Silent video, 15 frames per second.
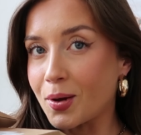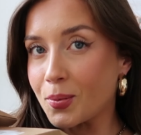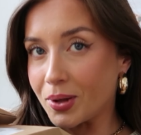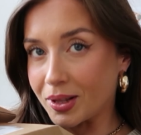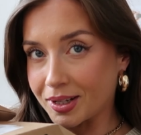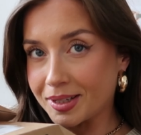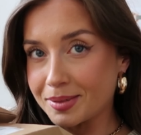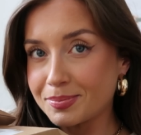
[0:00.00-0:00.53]

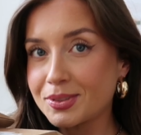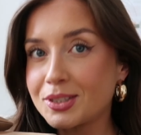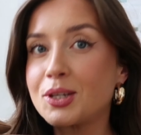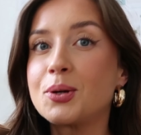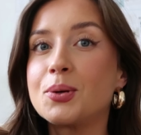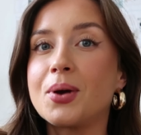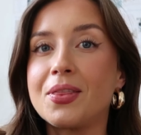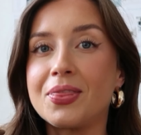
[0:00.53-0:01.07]
welcome
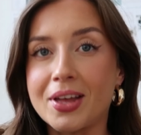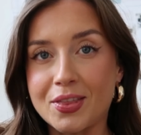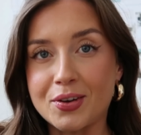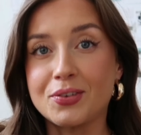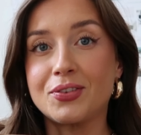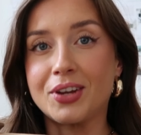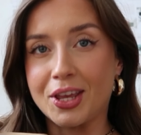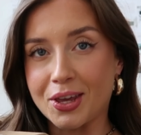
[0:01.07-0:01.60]
to
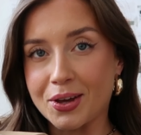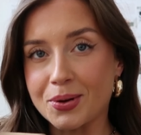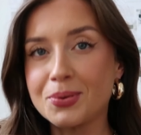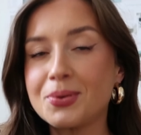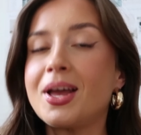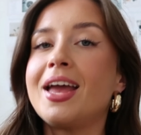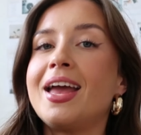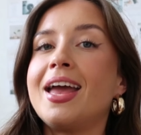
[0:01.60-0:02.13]
another
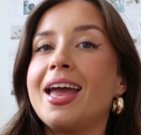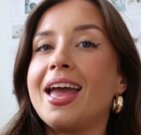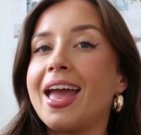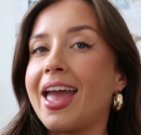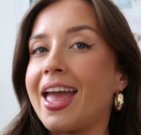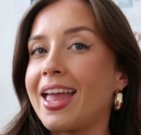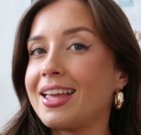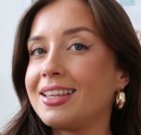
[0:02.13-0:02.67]
video
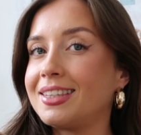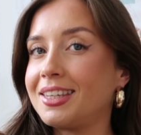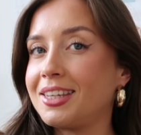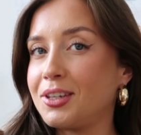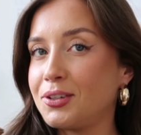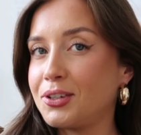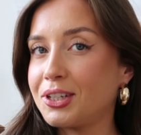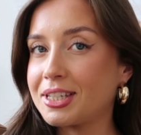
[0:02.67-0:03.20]
and
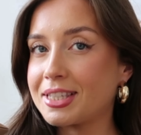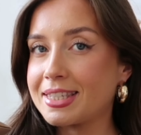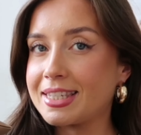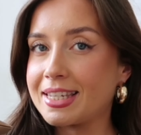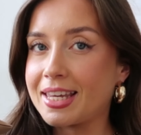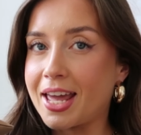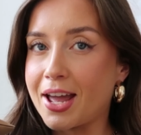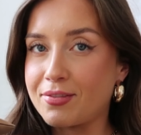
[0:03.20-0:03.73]
here you can
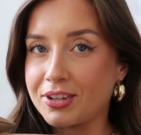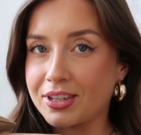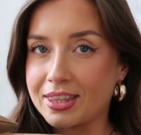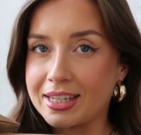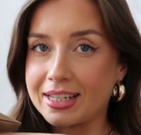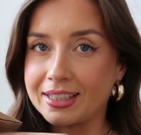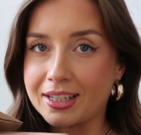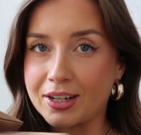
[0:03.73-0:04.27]
see
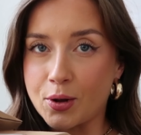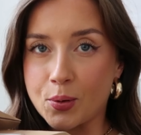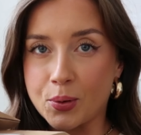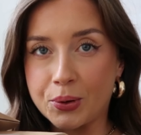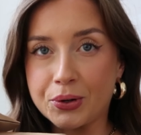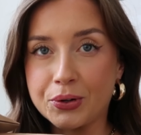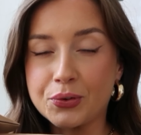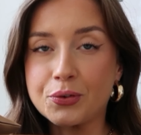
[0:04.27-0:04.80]
everything that I
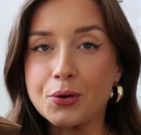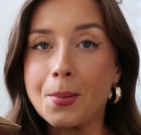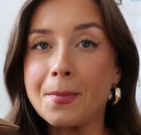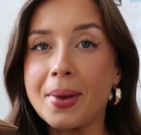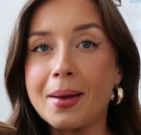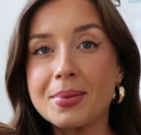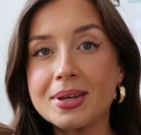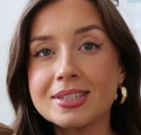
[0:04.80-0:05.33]
ordered
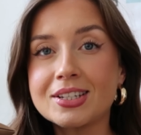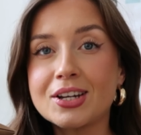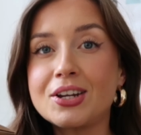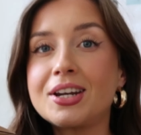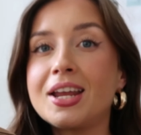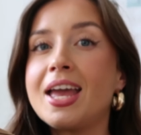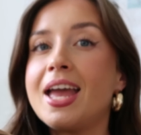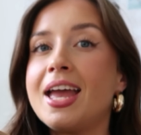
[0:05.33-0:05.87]
from
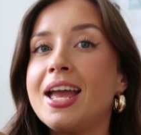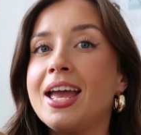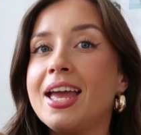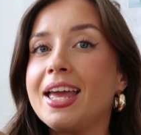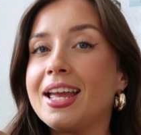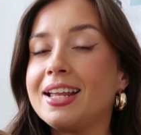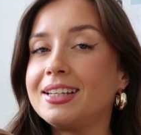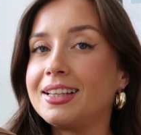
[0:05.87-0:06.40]
Amazon
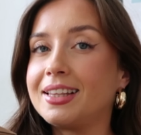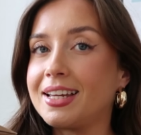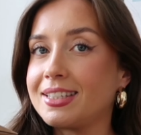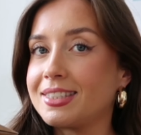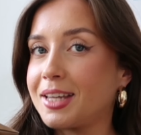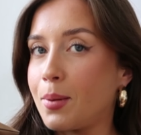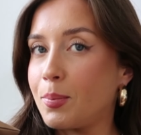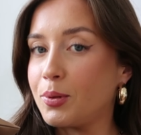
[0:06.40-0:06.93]
in the
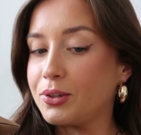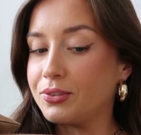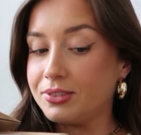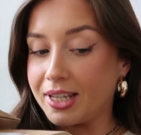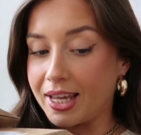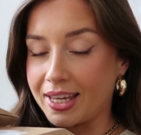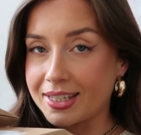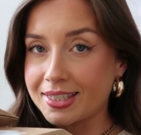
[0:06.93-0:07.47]
last couple
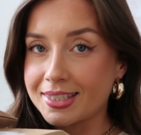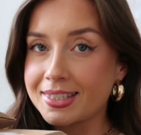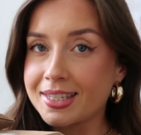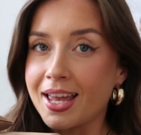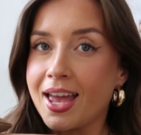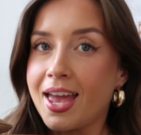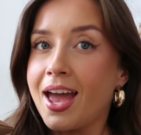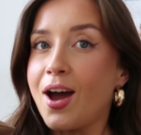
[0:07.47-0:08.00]
of days
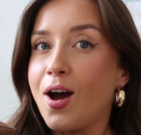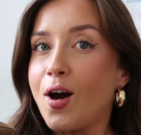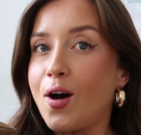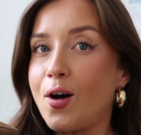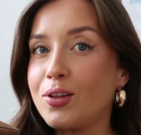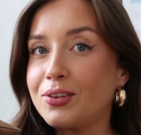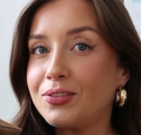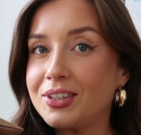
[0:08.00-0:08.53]

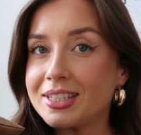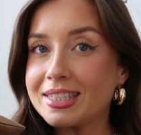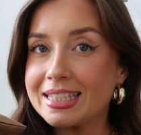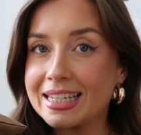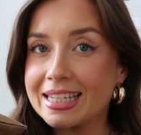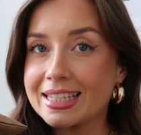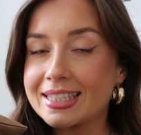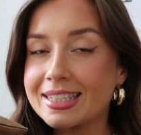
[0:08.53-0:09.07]
all of these
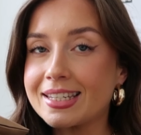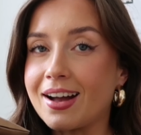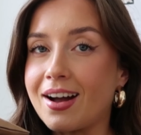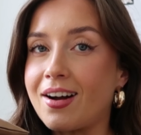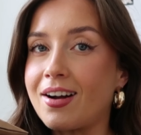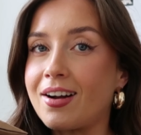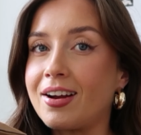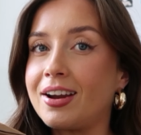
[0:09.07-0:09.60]
things
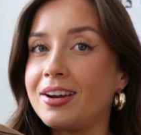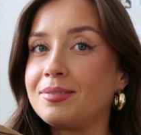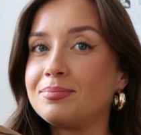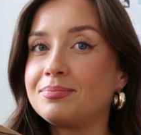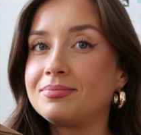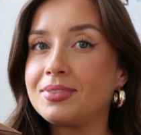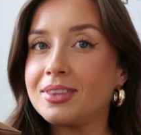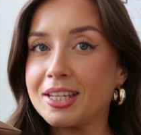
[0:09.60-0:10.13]
are
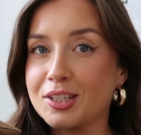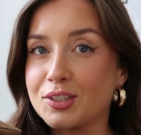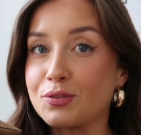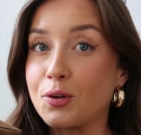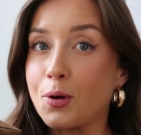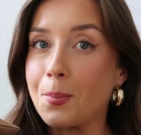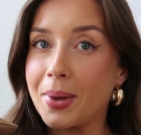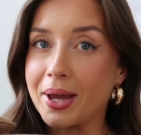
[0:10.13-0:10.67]
things
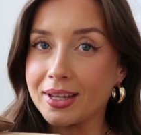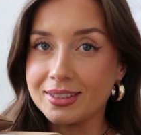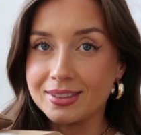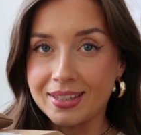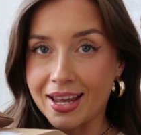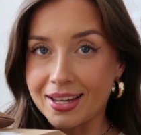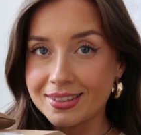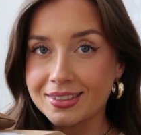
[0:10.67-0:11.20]
for my
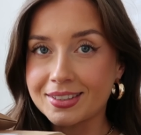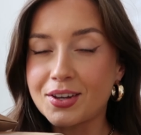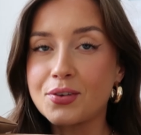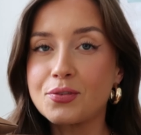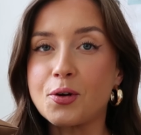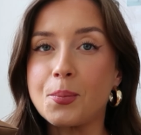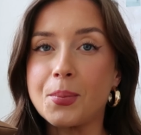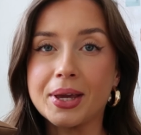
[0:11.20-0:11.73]
desk
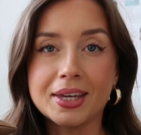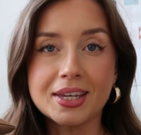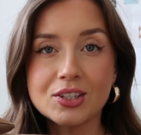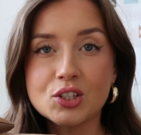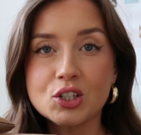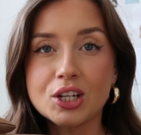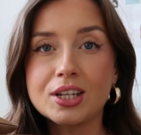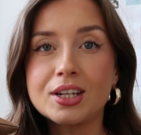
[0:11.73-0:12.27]
for my
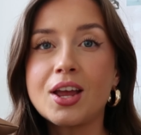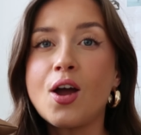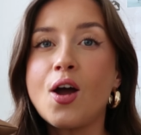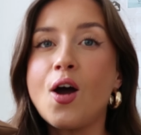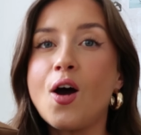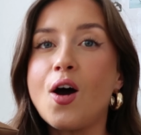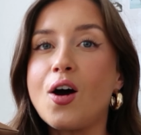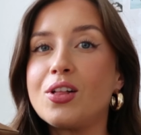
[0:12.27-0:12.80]
kitchen
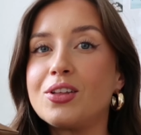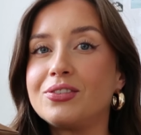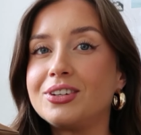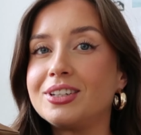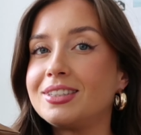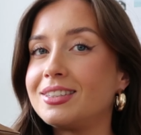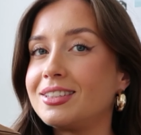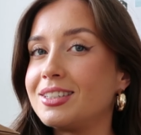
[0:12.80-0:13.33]
all of
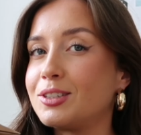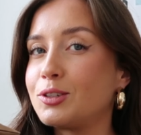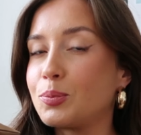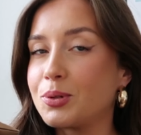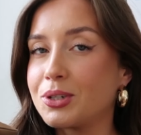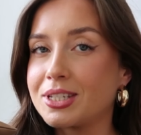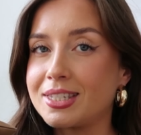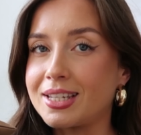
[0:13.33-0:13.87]
it is
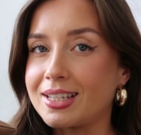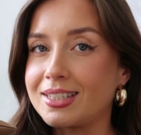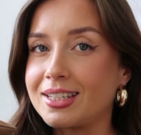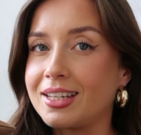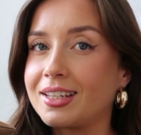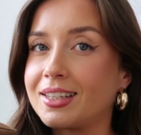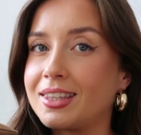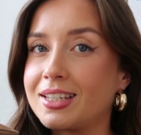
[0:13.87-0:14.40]
super
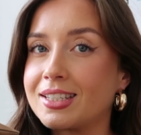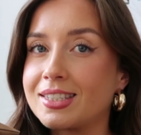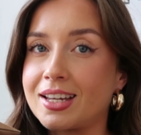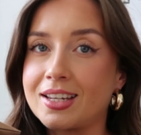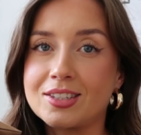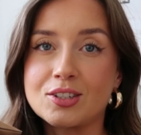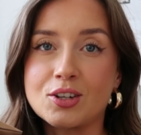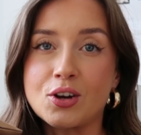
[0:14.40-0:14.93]
aesthetic things
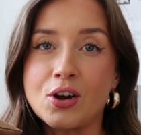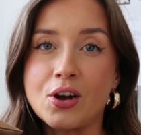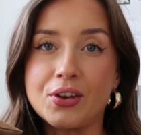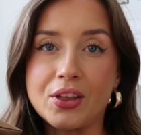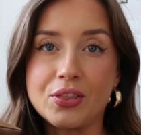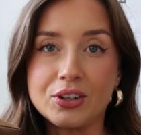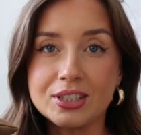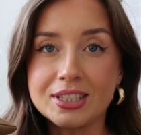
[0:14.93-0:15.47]
I saw
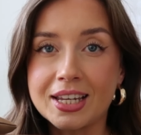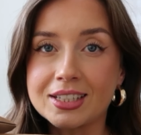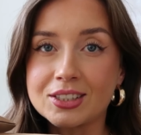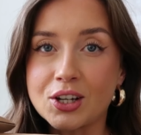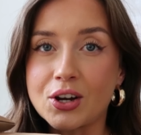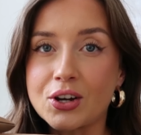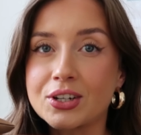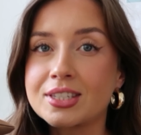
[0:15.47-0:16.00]
on other
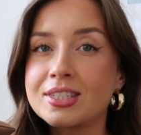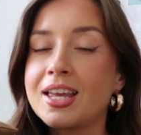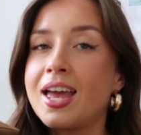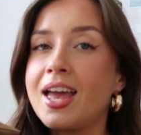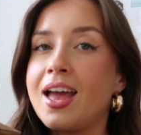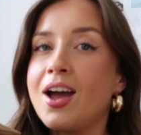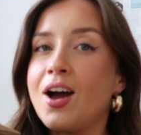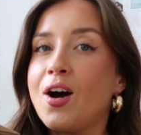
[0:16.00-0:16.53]
TikToks
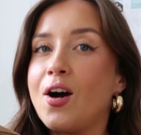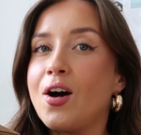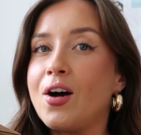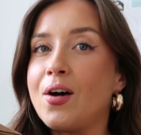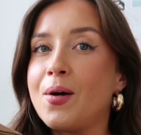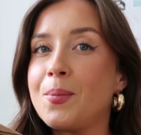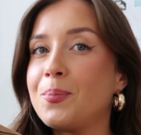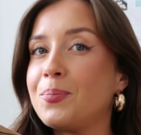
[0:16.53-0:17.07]

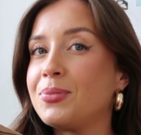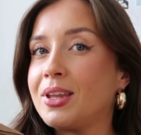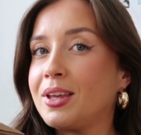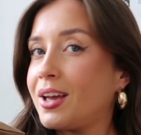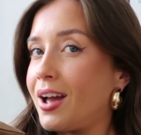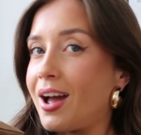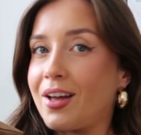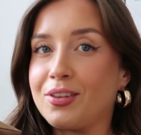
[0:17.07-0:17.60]
um,
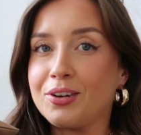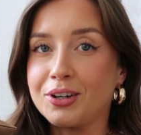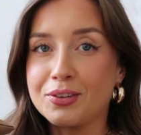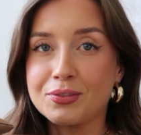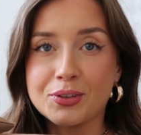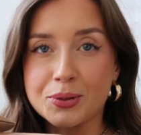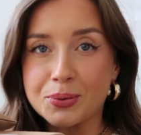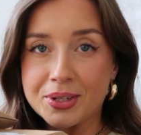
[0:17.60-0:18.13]
other
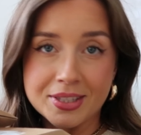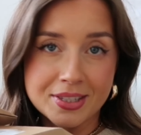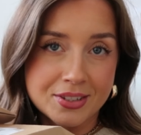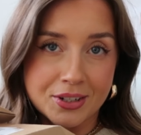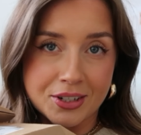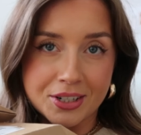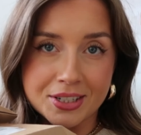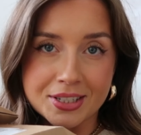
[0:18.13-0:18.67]

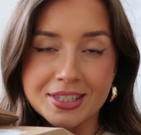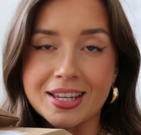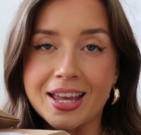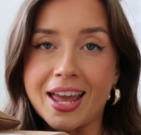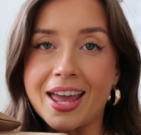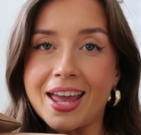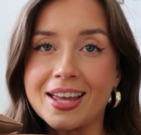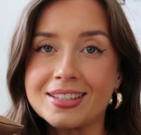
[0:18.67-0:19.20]
influencers
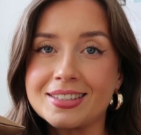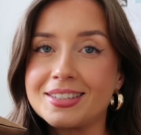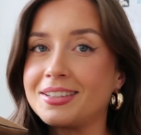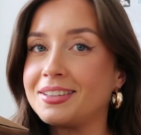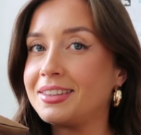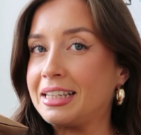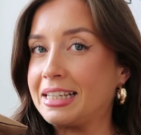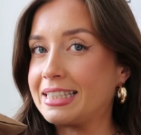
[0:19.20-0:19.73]
and
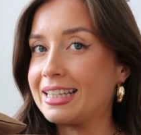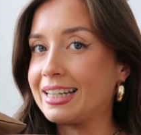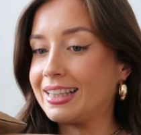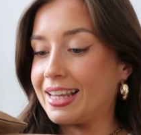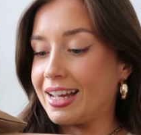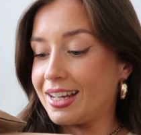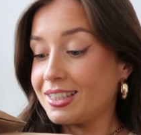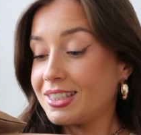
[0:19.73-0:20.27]
things
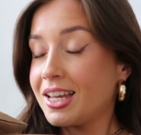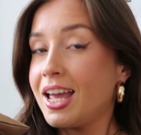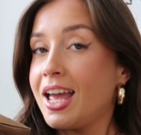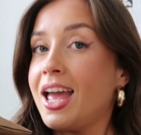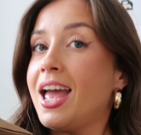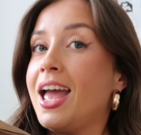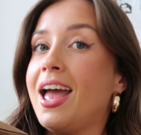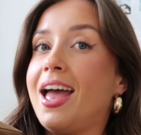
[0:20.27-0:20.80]
like that
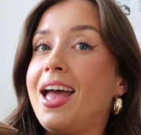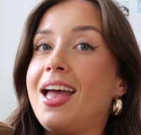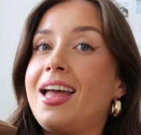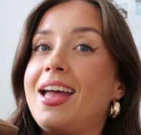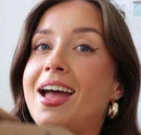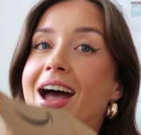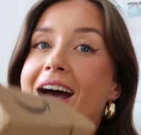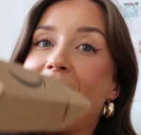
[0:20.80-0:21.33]

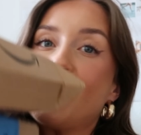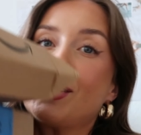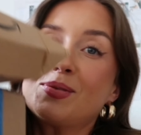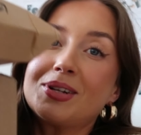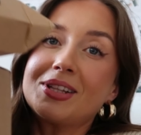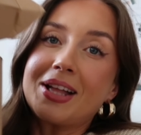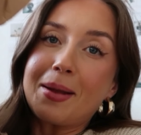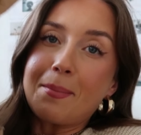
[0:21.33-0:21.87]
and I
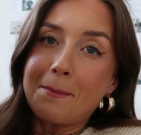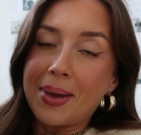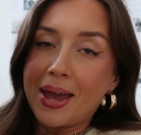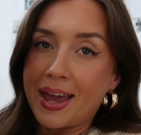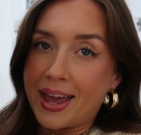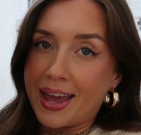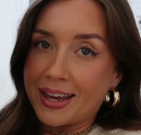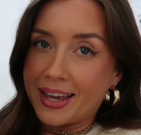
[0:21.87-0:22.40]
will
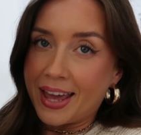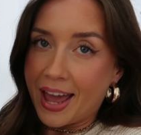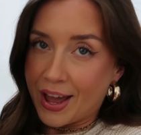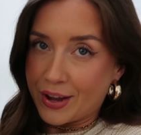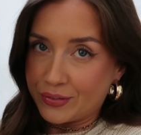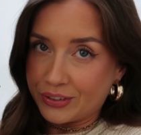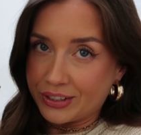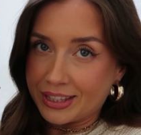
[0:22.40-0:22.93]
unpack
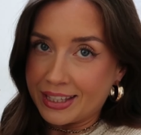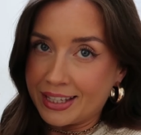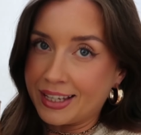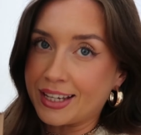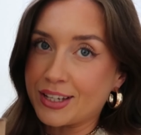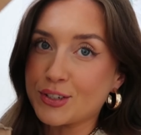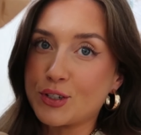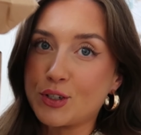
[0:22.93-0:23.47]

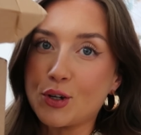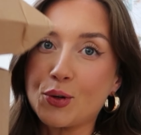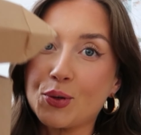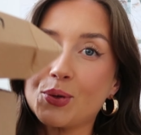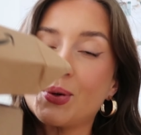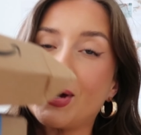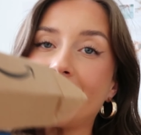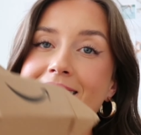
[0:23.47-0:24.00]
everything and show
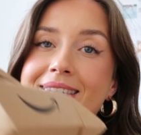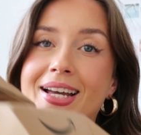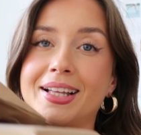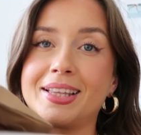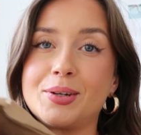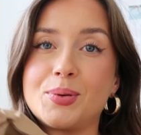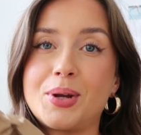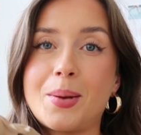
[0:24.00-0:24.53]
you
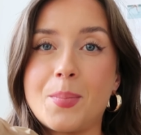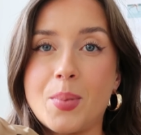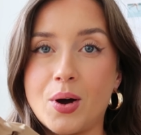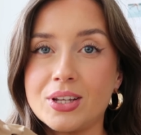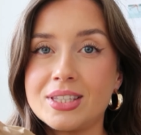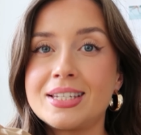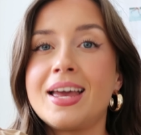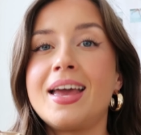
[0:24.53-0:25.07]
exactly what I
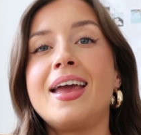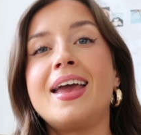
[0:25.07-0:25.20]
bought